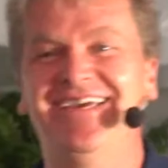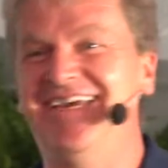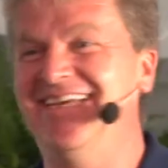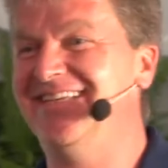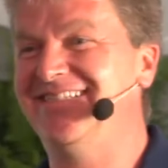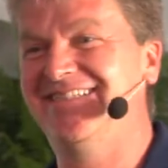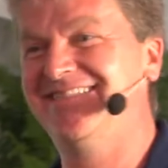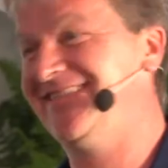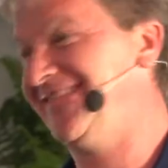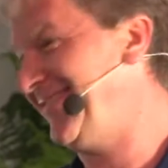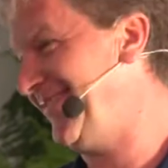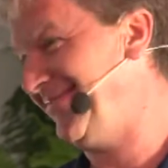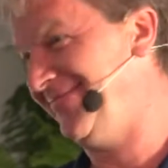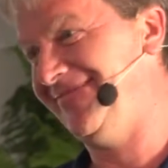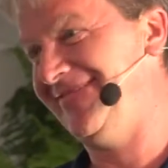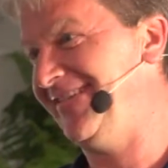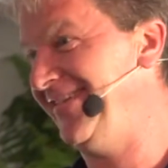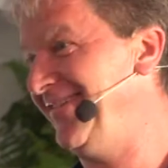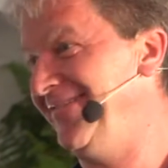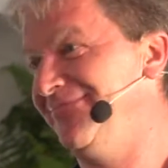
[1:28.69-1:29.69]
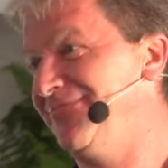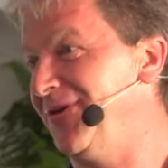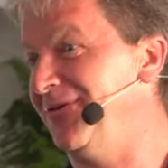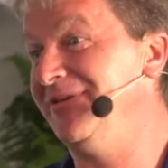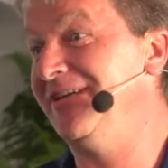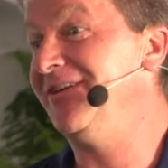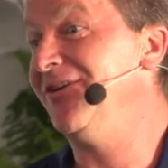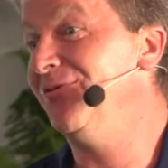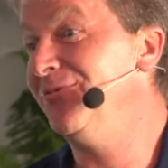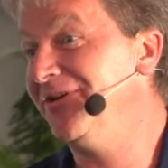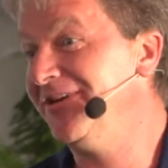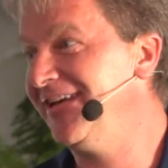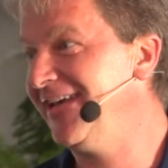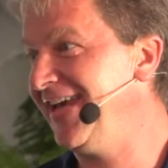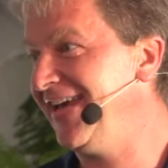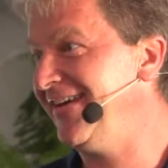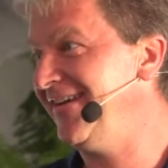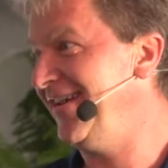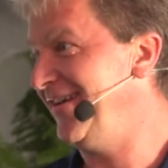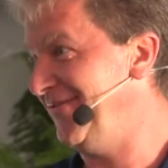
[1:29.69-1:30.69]
as probably nobody
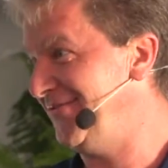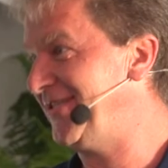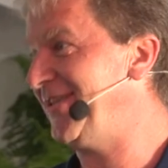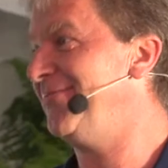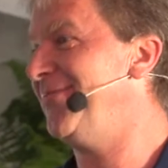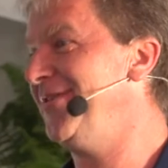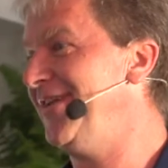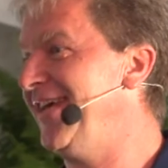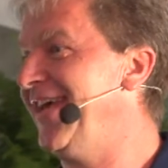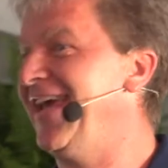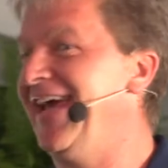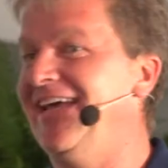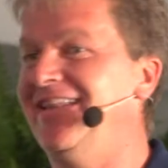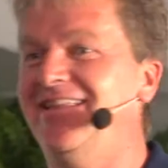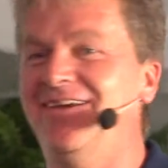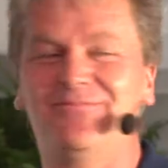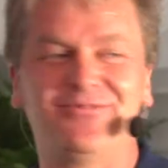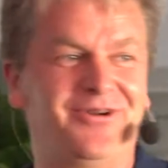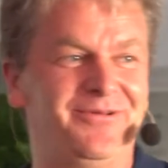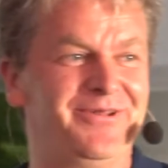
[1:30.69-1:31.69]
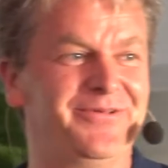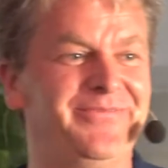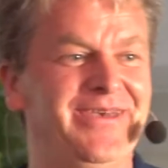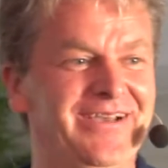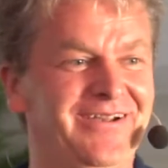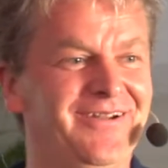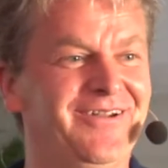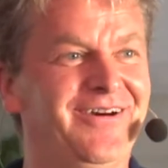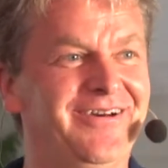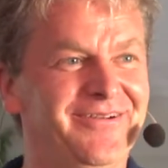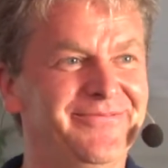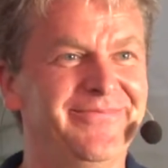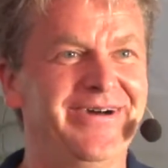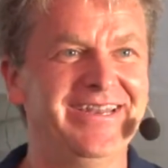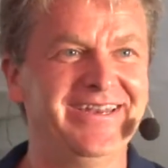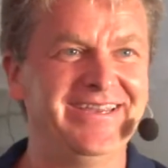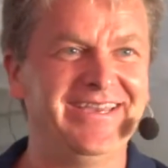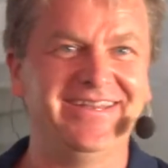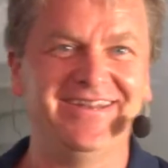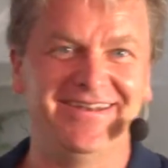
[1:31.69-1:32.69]
can. And if somebody can, they probably make a lot of
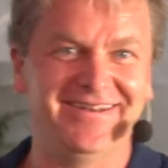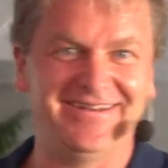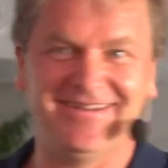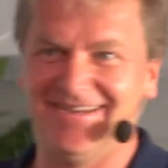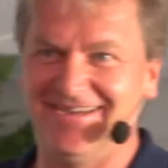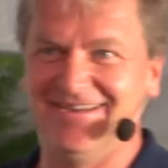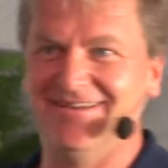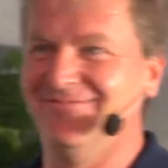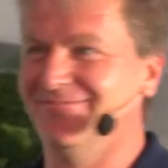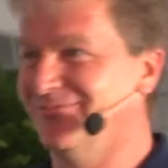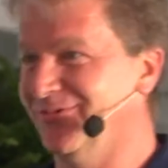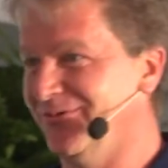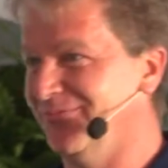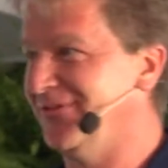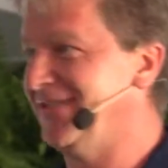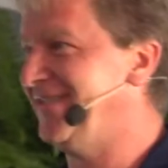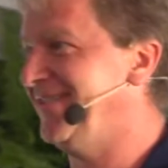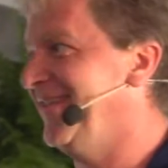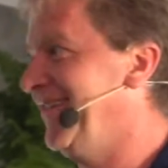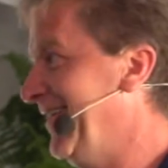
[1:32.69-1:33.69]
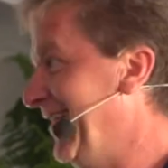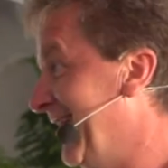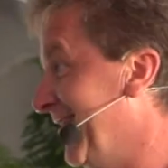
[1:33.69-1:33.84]
money and wouldn't be sitting